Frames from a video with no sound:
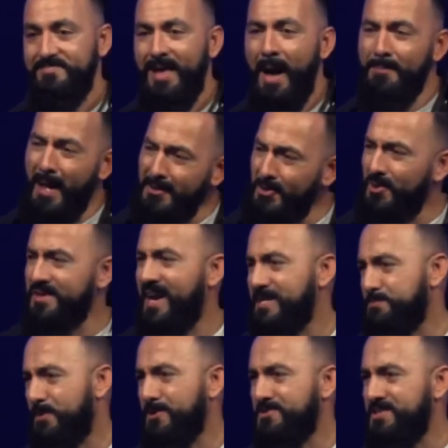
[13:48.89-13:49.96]
I'm not an
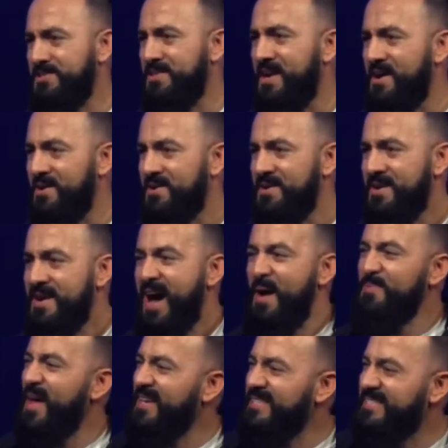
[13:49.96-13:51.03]
organized person, you know?
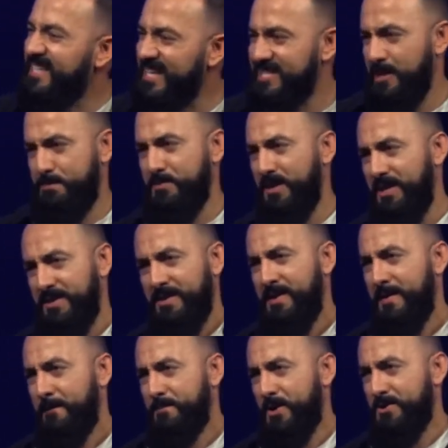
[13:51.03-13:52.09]
I'm not a disciplined
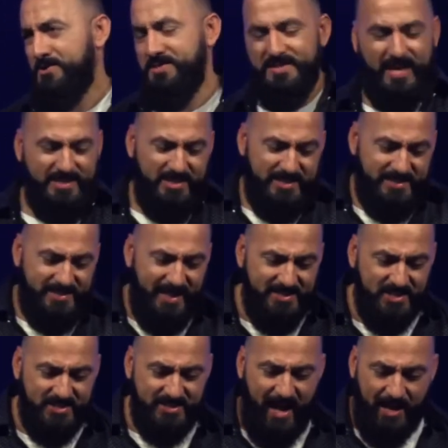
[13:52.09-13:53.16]
person. That's just, that's
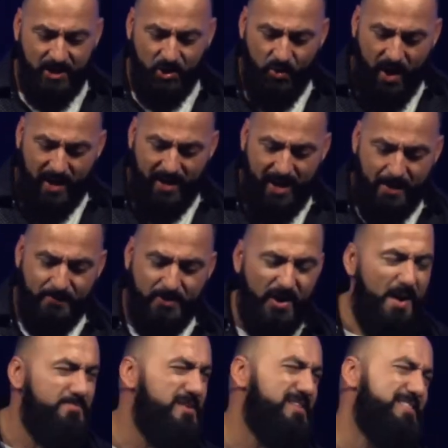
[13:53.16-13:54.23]
just not who I am. You know,
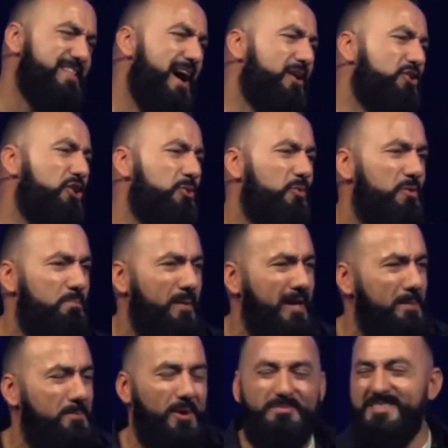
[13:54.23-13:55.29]
I'm just not good with
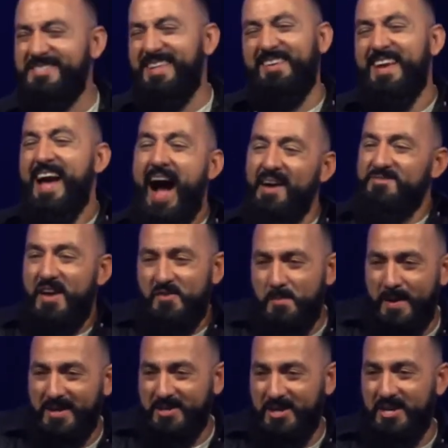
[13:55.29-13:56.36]
people. I'm just not, I've never
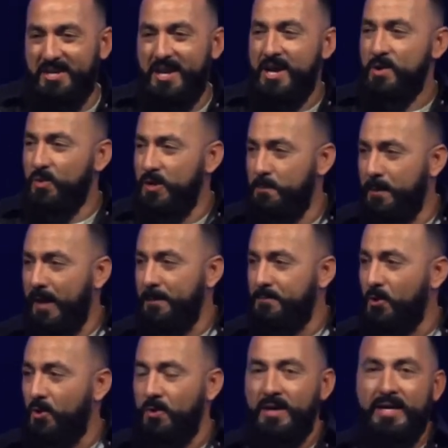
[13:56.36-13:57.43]
been good with
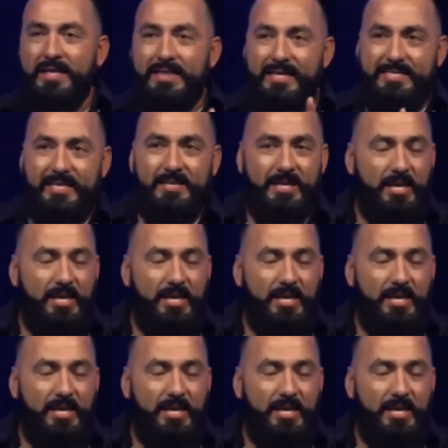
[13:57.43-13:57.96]
people. Listen,